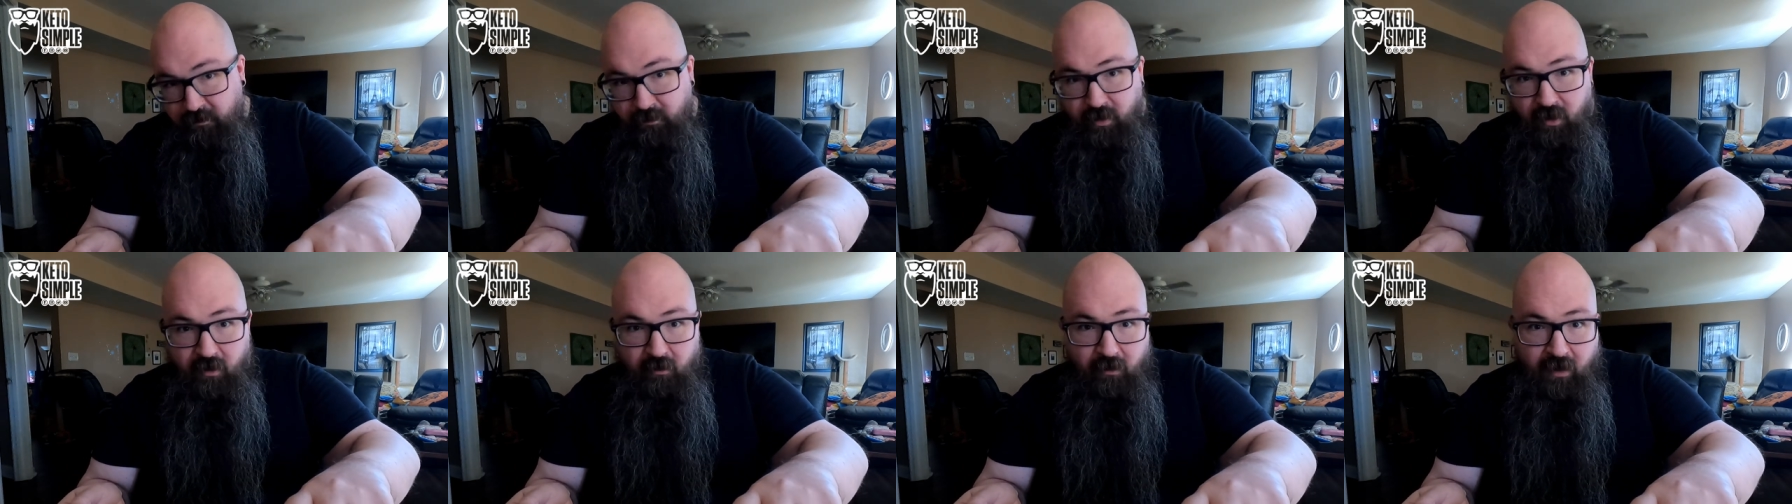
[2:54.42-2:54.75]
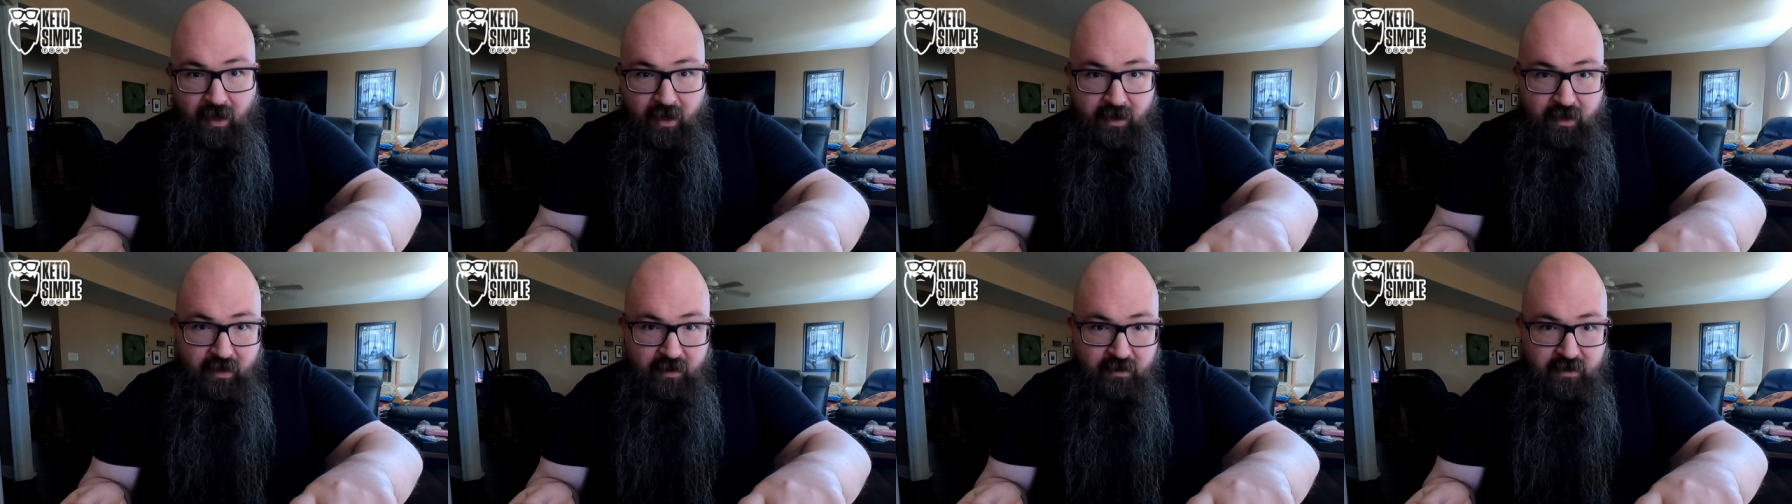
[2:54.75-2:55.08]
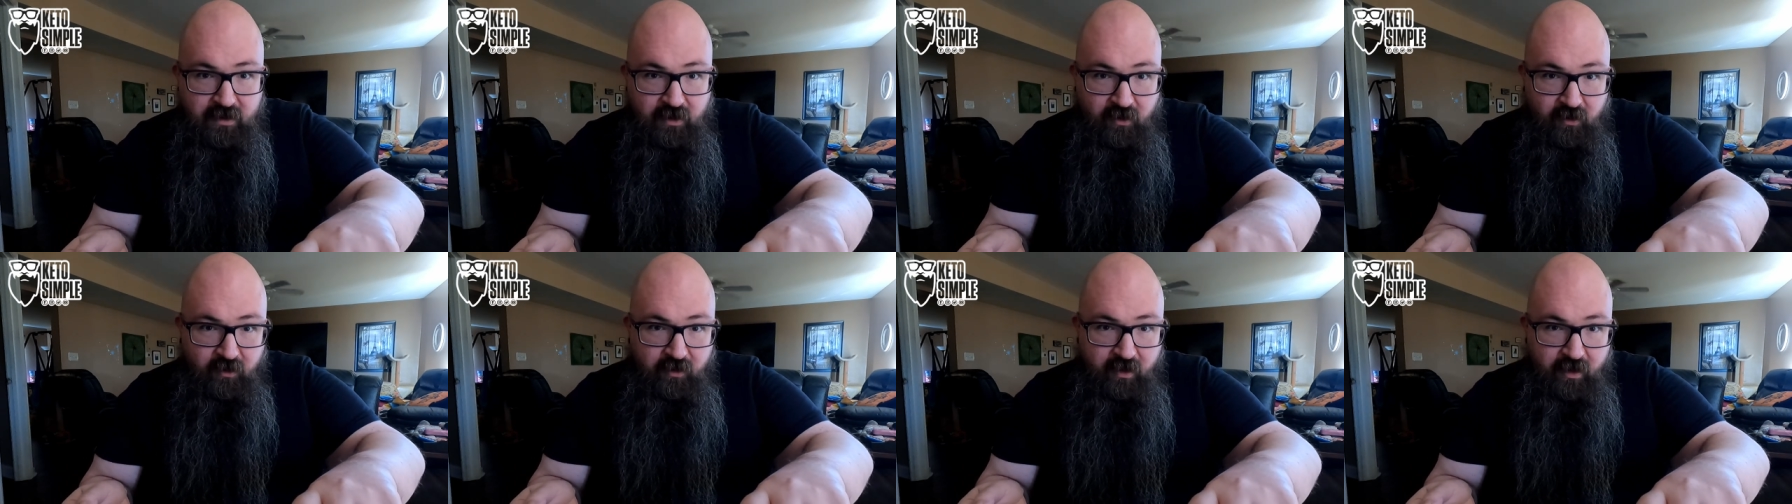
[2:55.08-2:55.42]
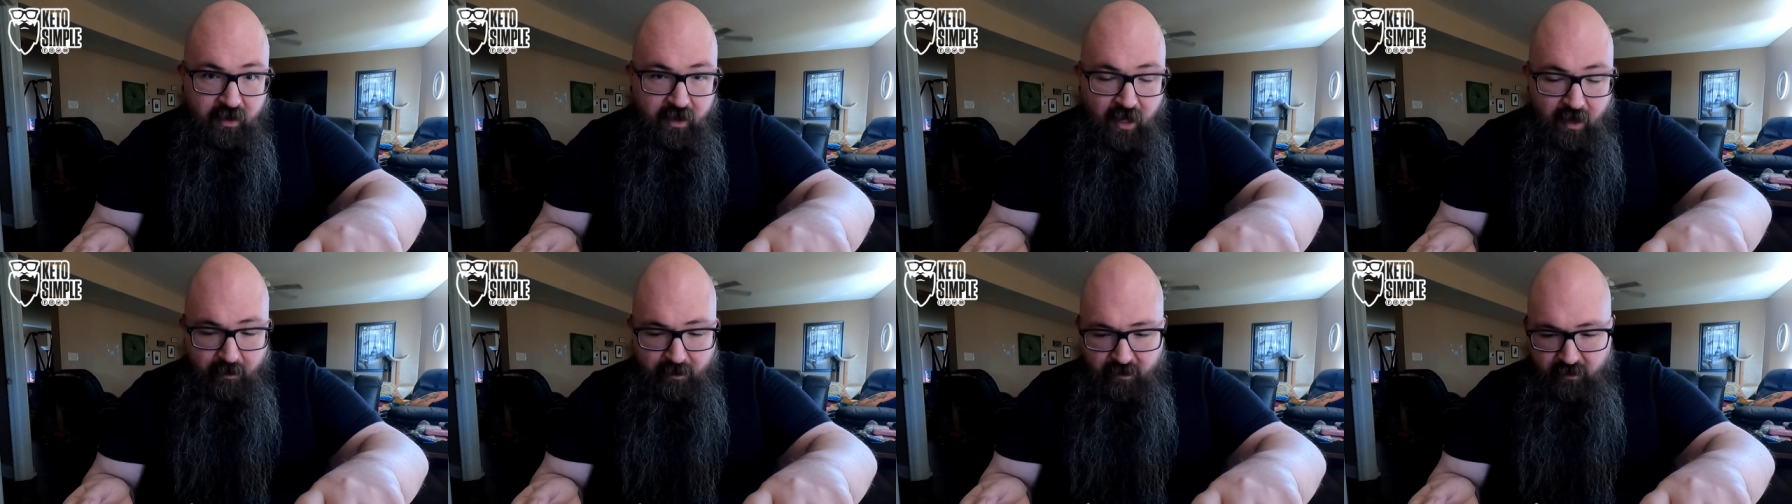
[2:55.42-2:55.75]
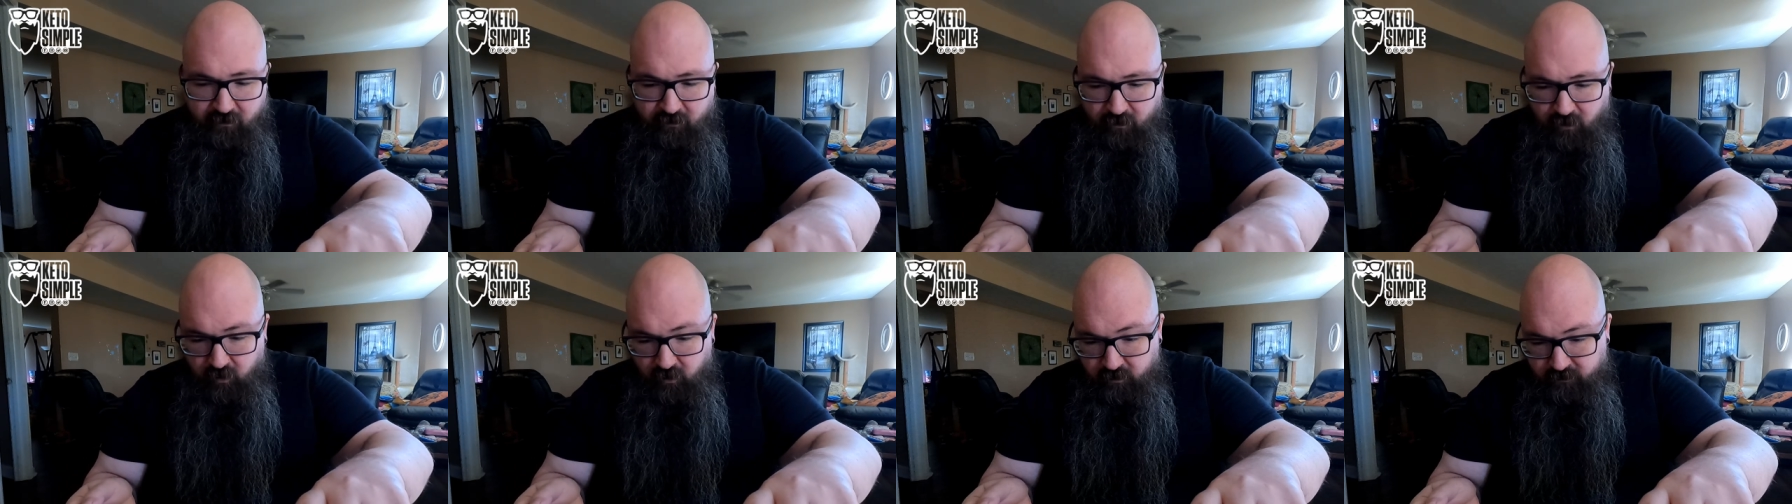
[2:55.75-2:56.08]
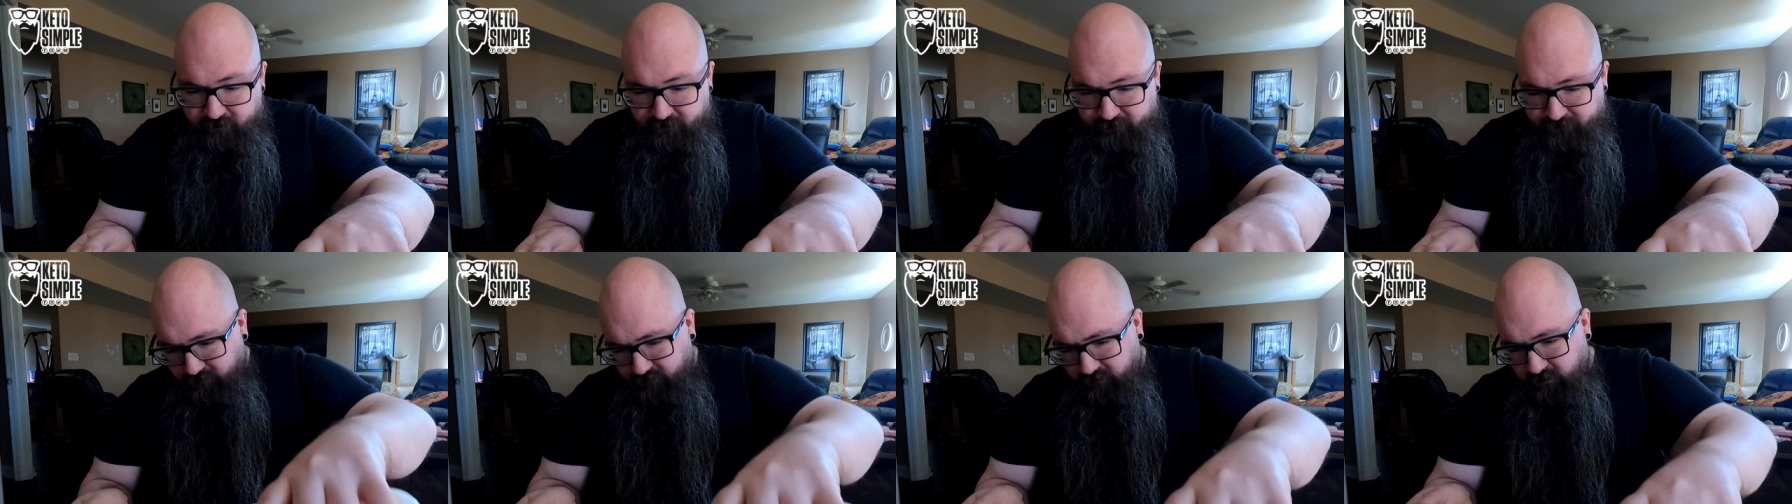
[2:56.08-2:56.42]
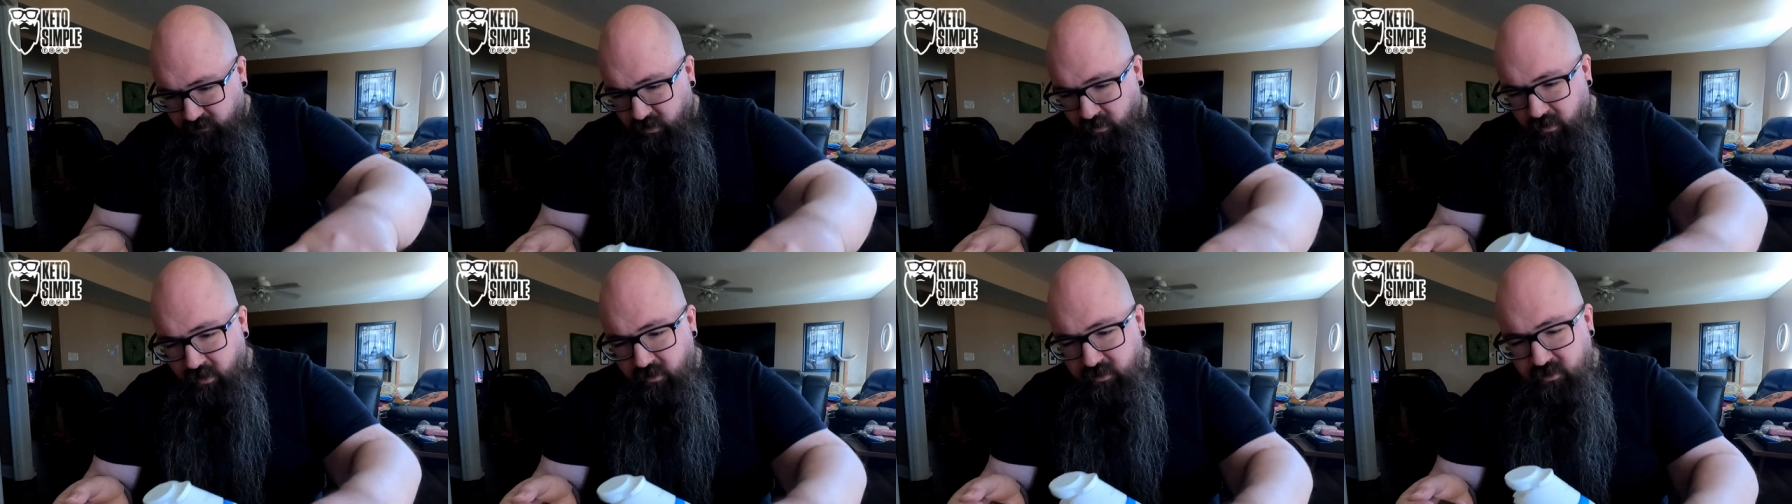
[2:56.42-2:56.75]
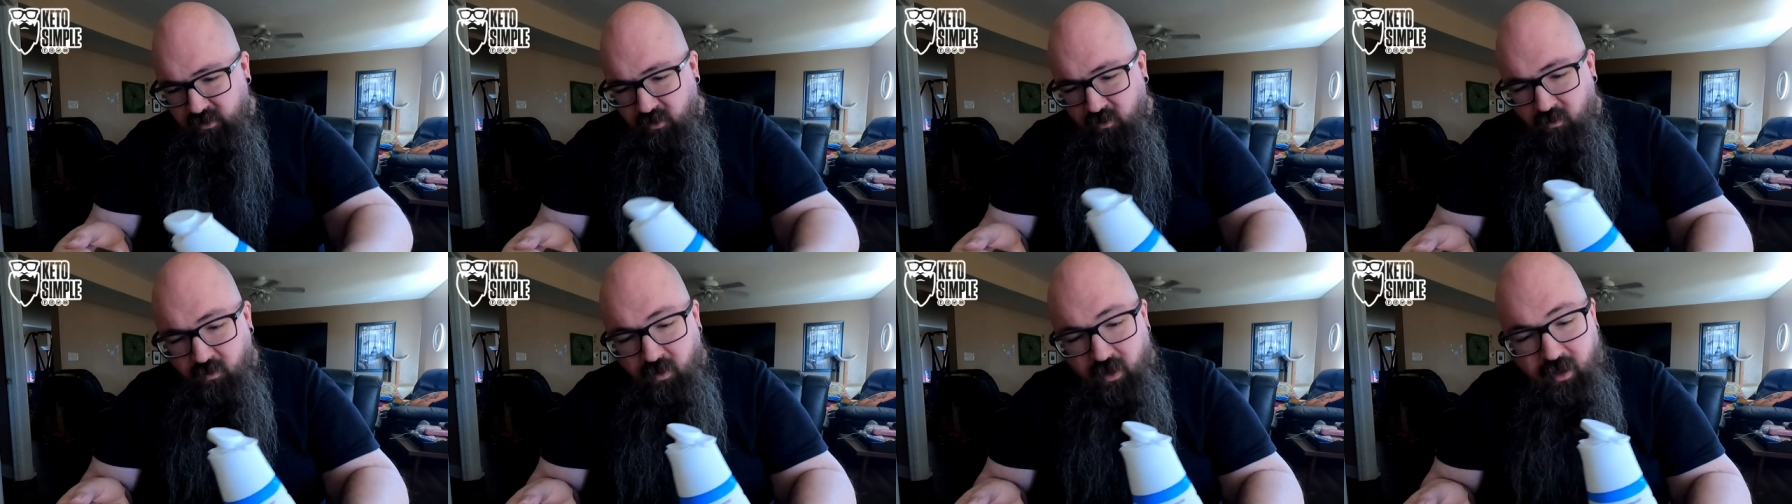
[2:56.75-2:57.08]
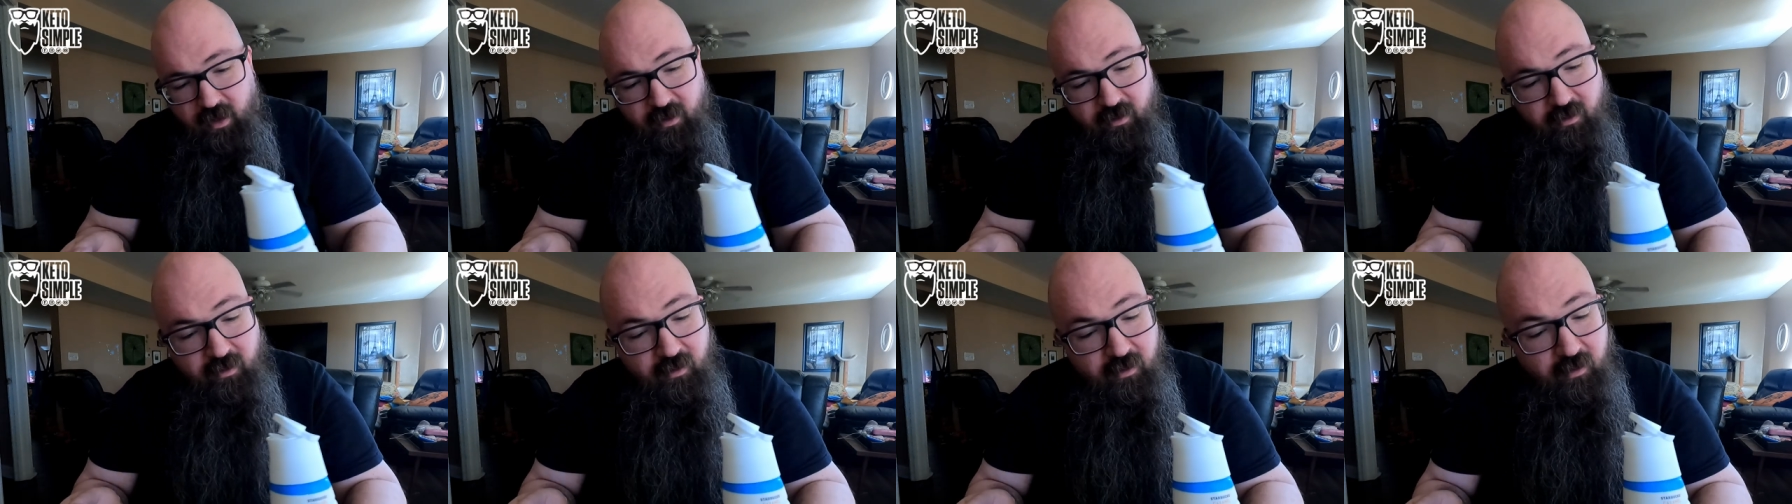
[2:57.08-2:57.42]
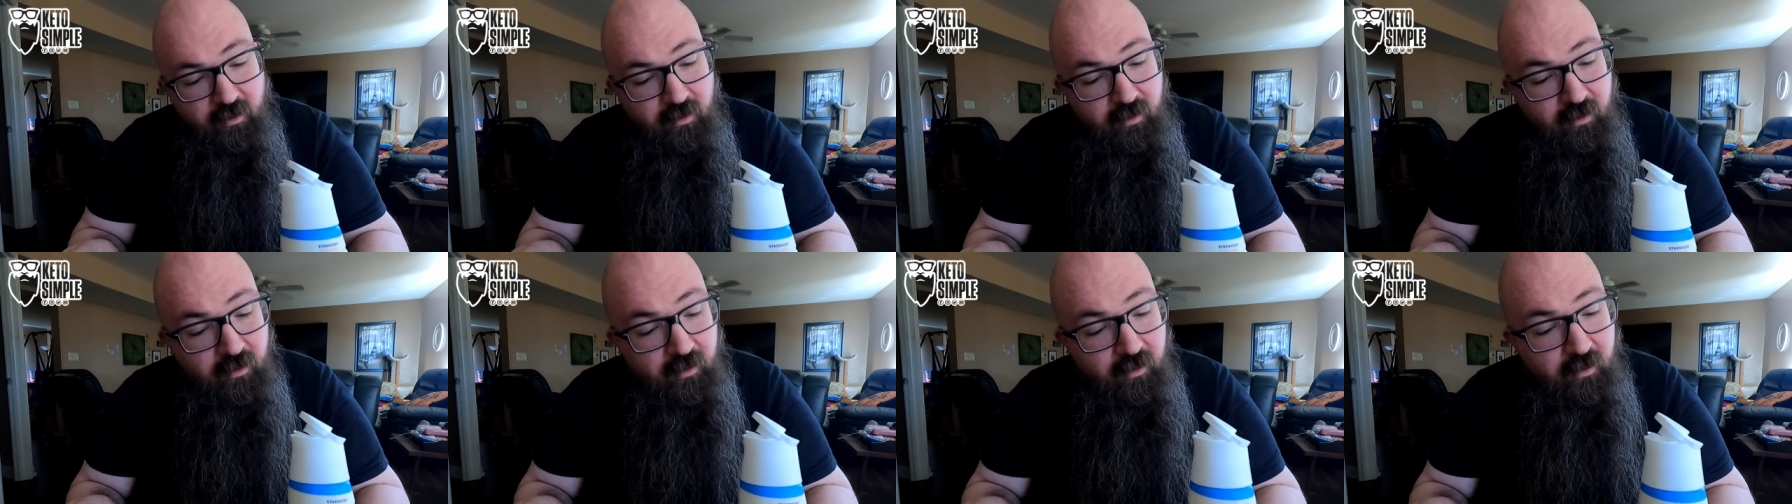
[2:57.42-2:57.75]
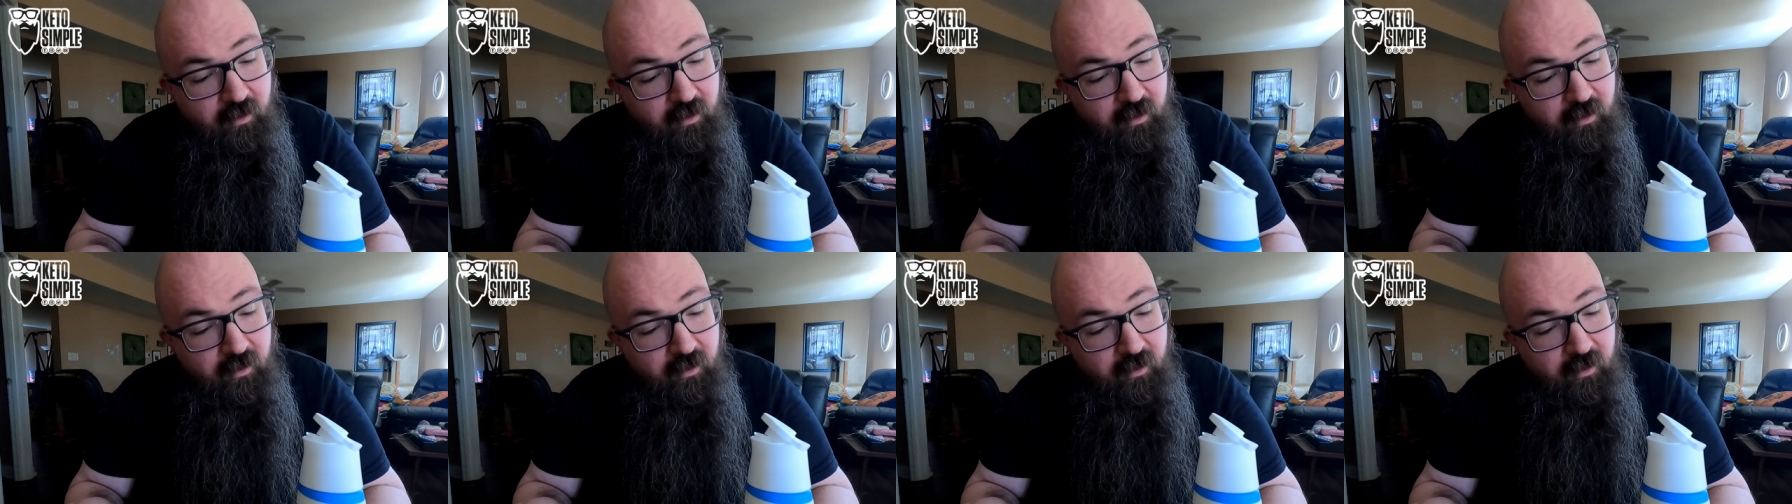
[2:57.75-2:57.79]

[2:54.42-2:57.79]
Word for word: put mine until the cup is full. All right, so Is there what? a thing?